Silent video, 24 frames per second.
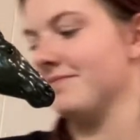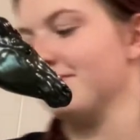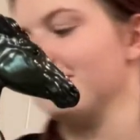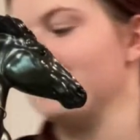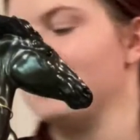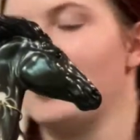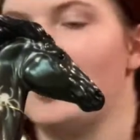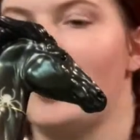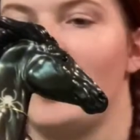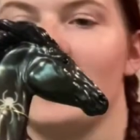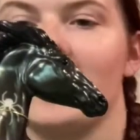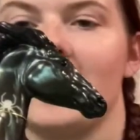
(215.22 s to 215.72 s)

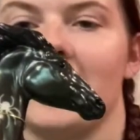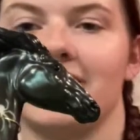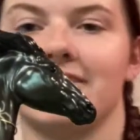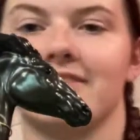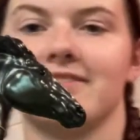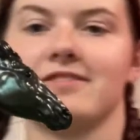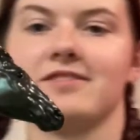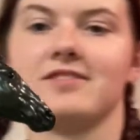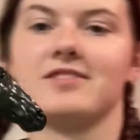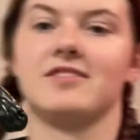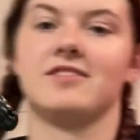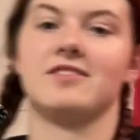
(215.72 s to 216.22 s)
All right,
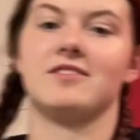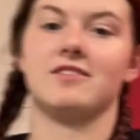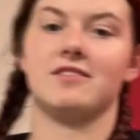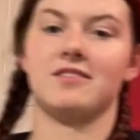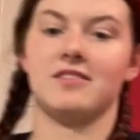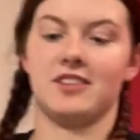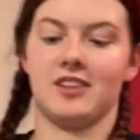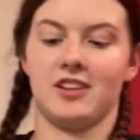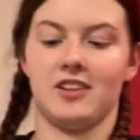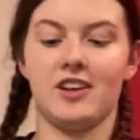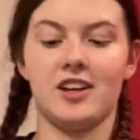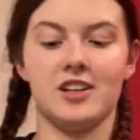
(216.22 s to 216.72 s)

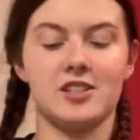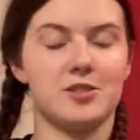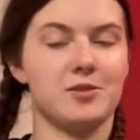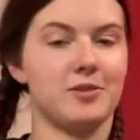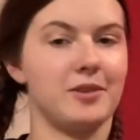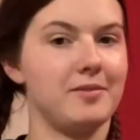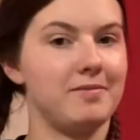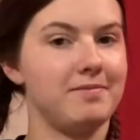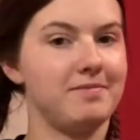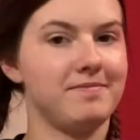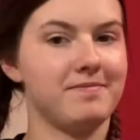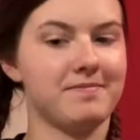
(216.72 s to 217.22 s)
awesome.
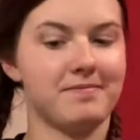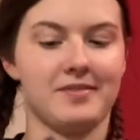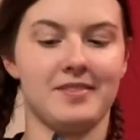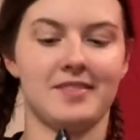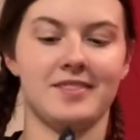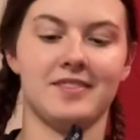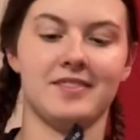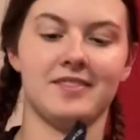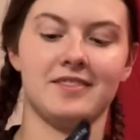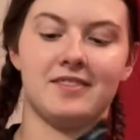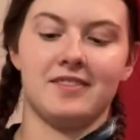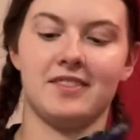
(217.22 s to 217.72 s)

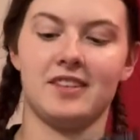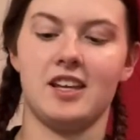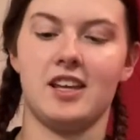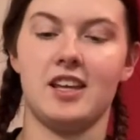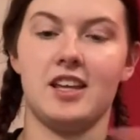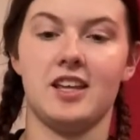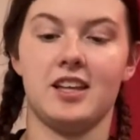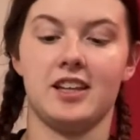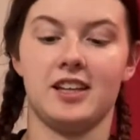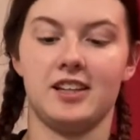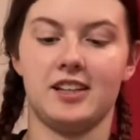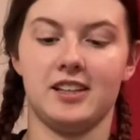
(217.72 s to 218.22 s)

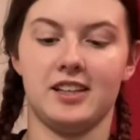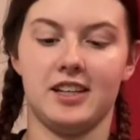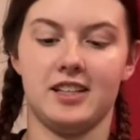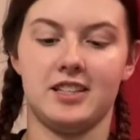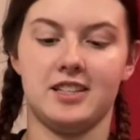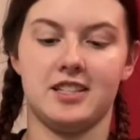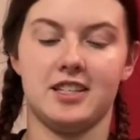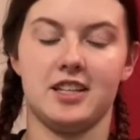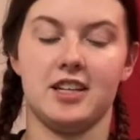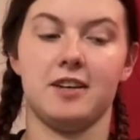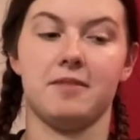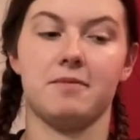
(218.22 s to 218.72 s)
Well, let's
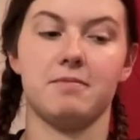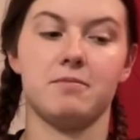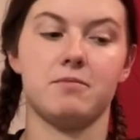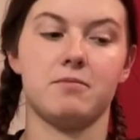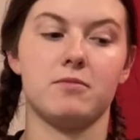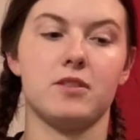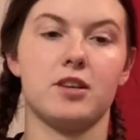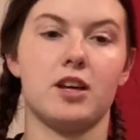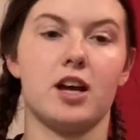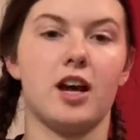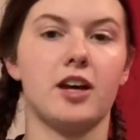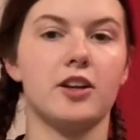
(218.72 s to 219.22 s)
see.
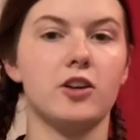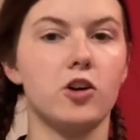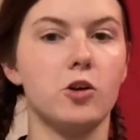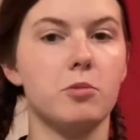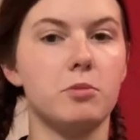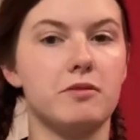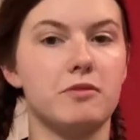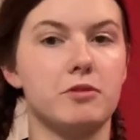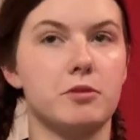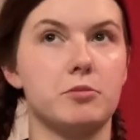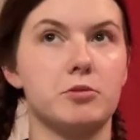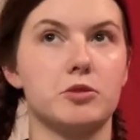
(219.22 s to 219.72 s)
Kind of hoping
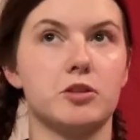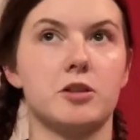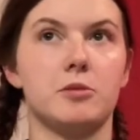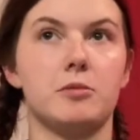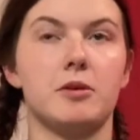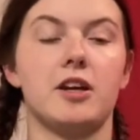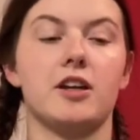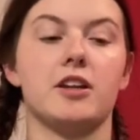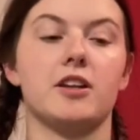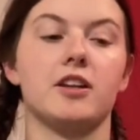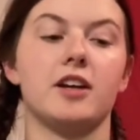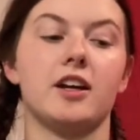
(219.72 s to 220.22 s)
for
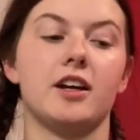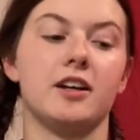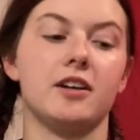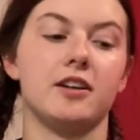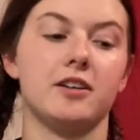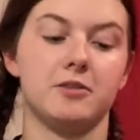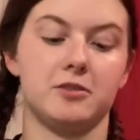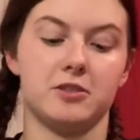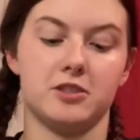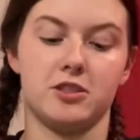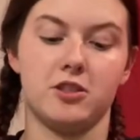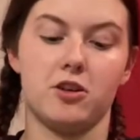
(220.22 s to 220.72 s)
Boogeyman. I
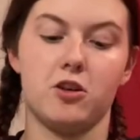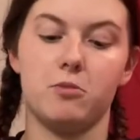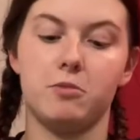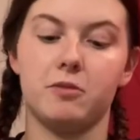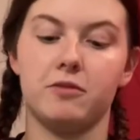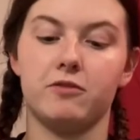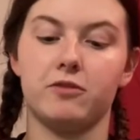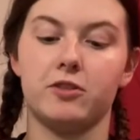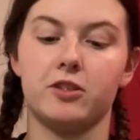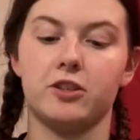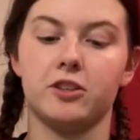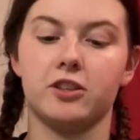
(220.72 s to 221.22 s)
was hoping
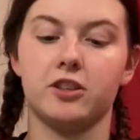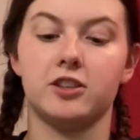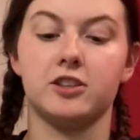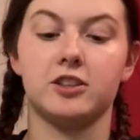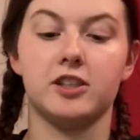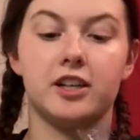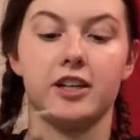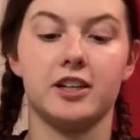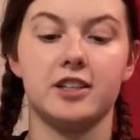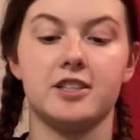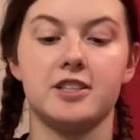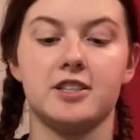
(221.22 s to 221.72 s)
for the
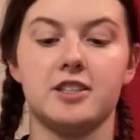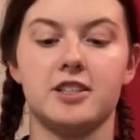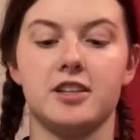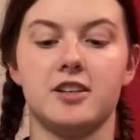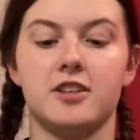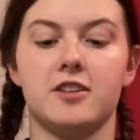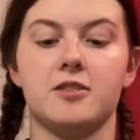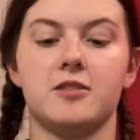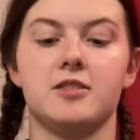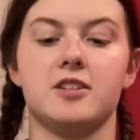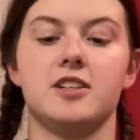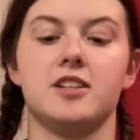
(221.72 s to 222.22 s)

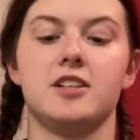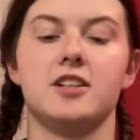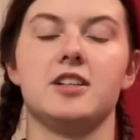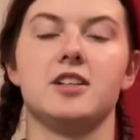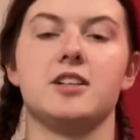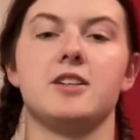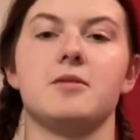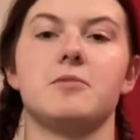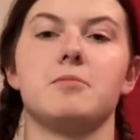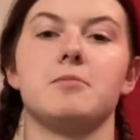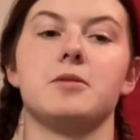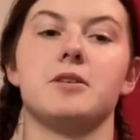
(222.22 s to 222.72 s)
Clydesdale,
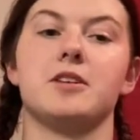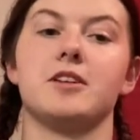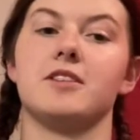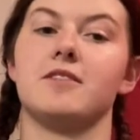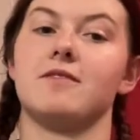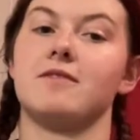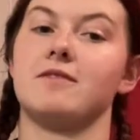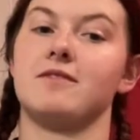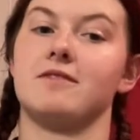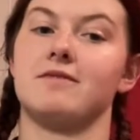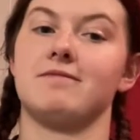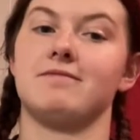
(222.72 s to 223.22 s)

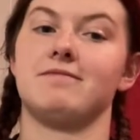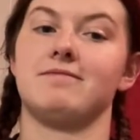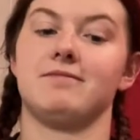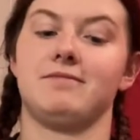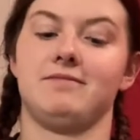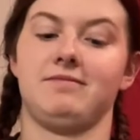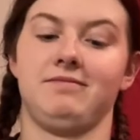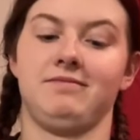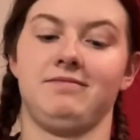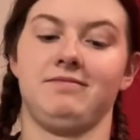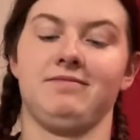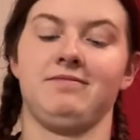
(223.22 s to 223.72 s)

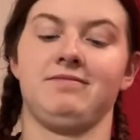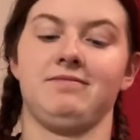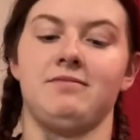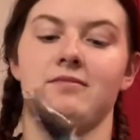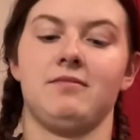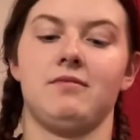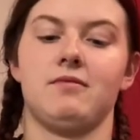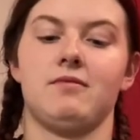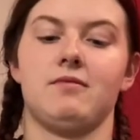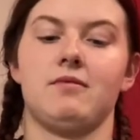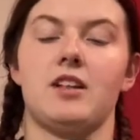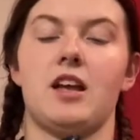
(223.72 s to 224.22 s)

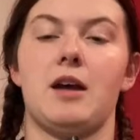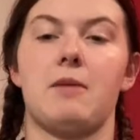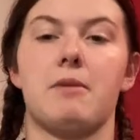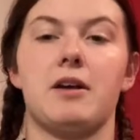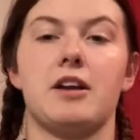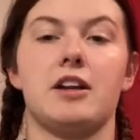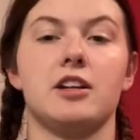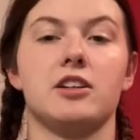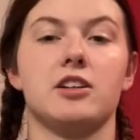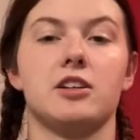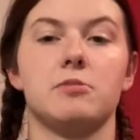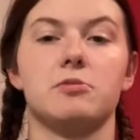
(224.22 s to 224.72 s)
but I might
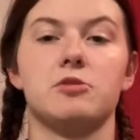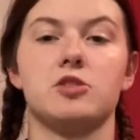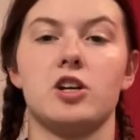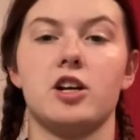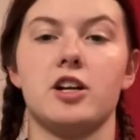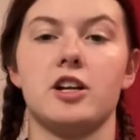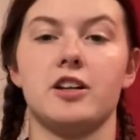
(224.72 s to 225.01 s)
end up trading.